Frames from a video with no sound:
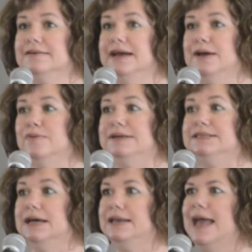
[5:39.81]
And we
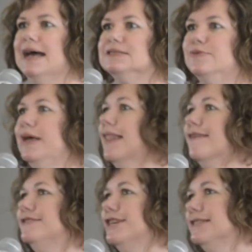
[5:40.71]
said, yes, we
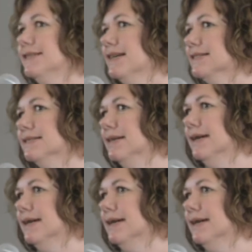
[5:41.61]
love Jesus.